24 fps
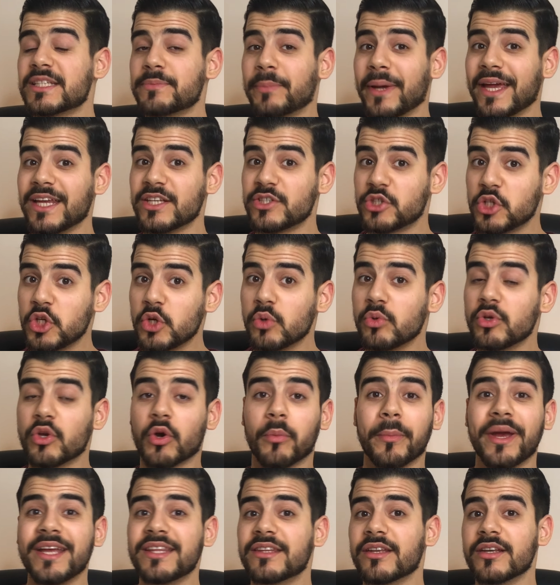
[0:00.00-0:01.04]
pays you your
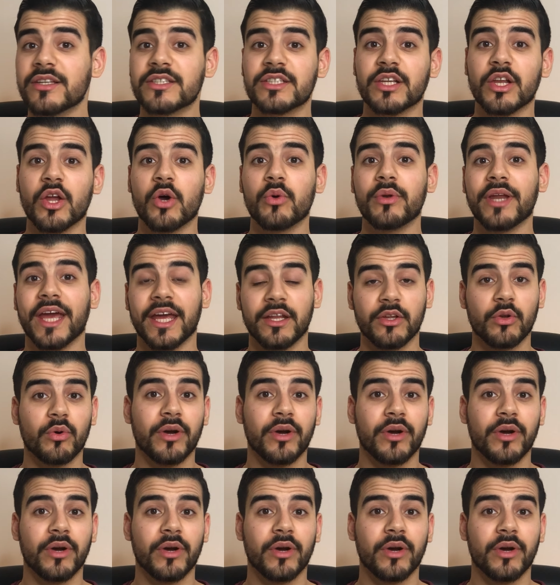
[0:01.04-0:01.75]
maintenance loan and